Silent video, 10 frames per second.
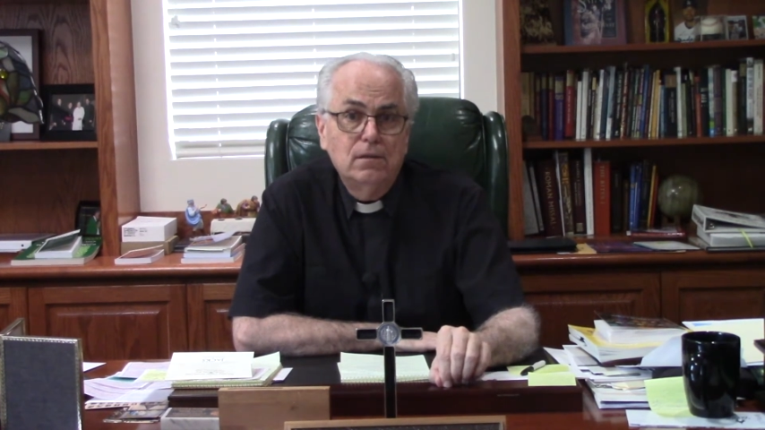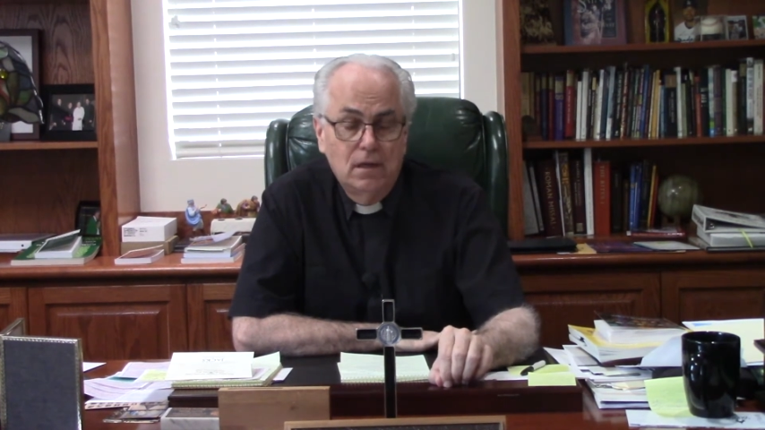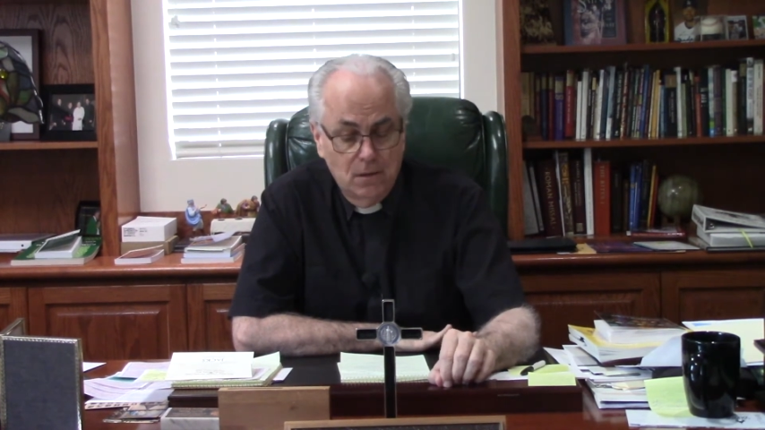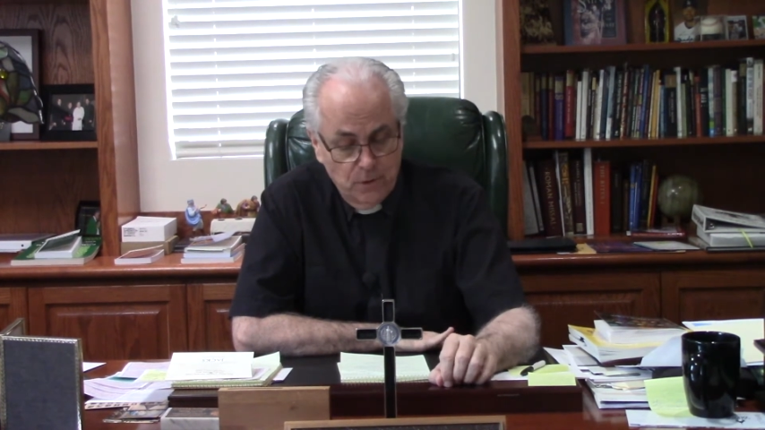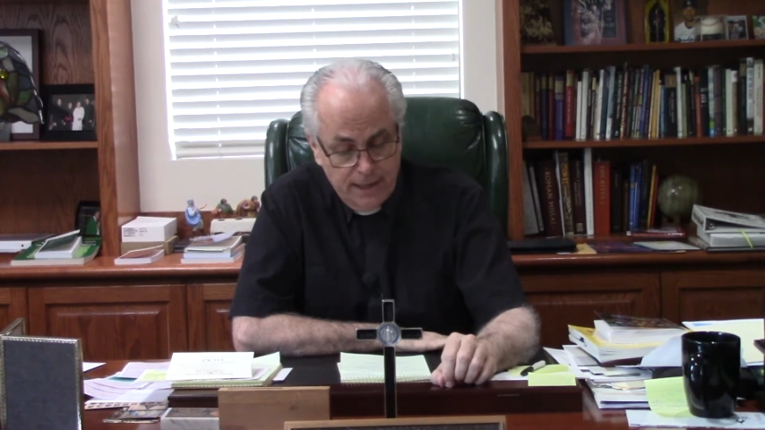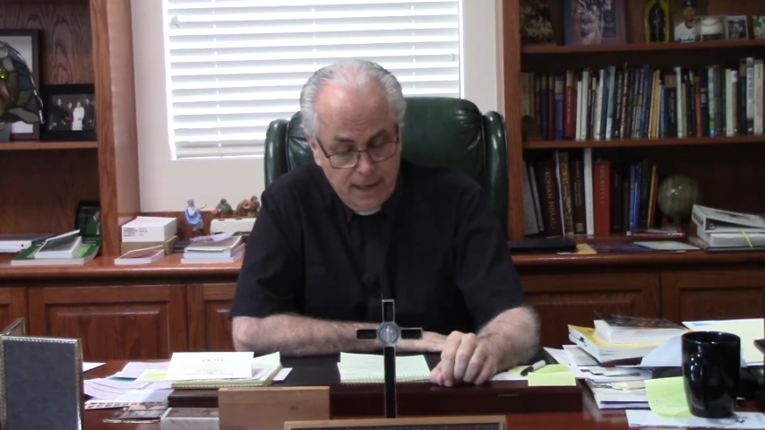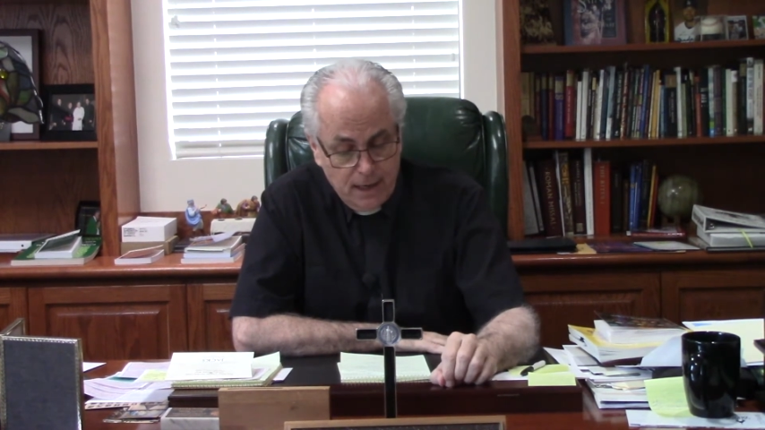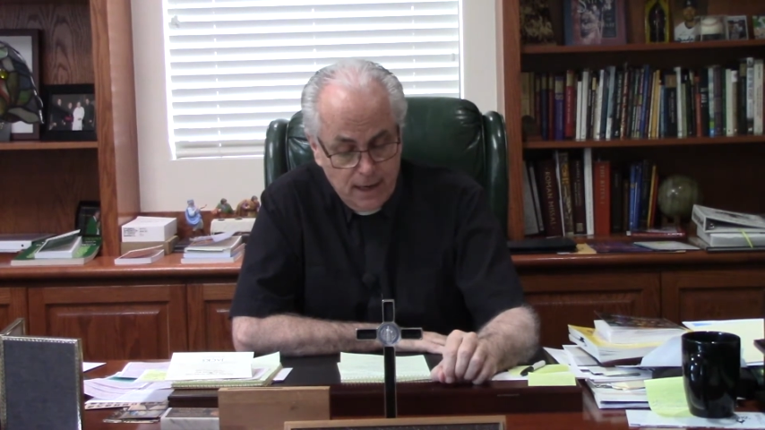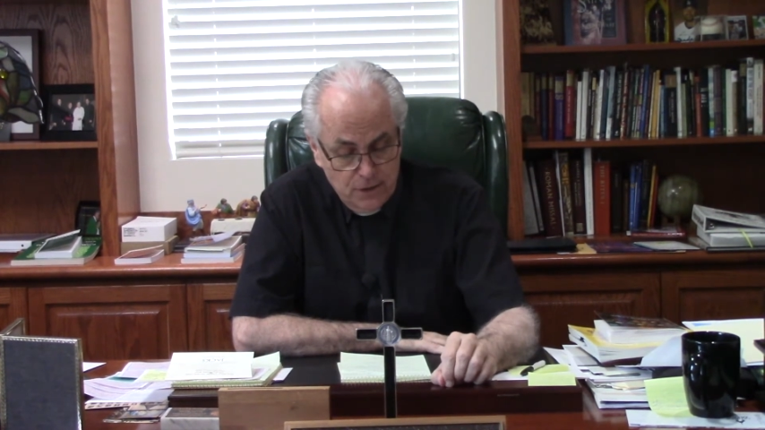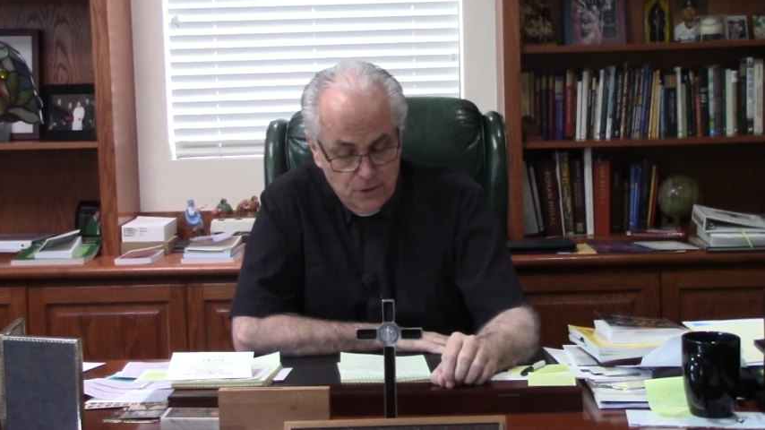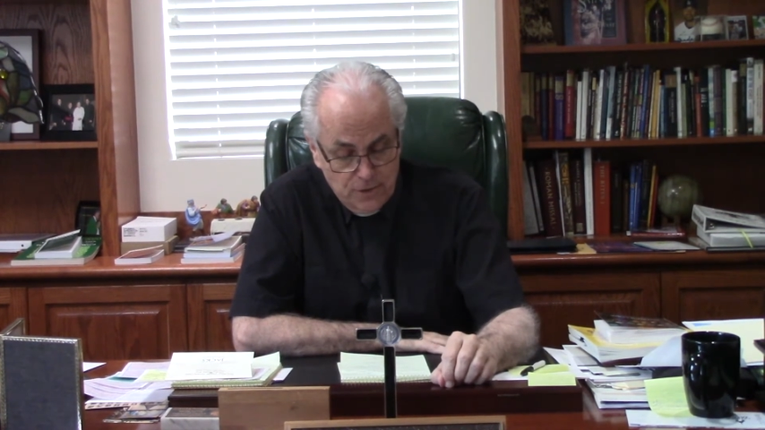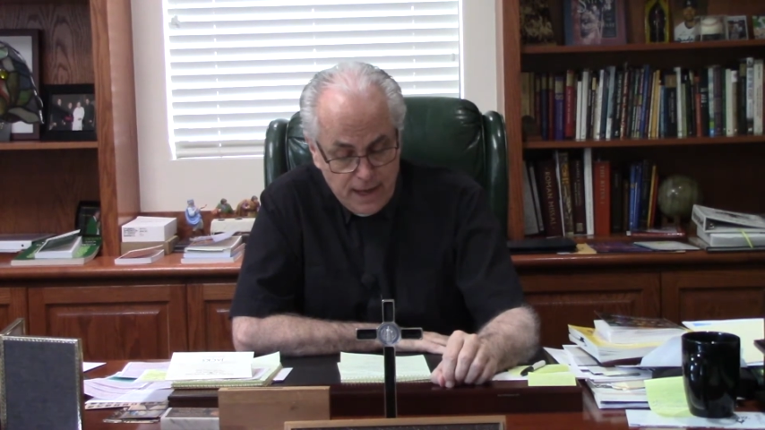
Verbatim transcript: Um, we cannot do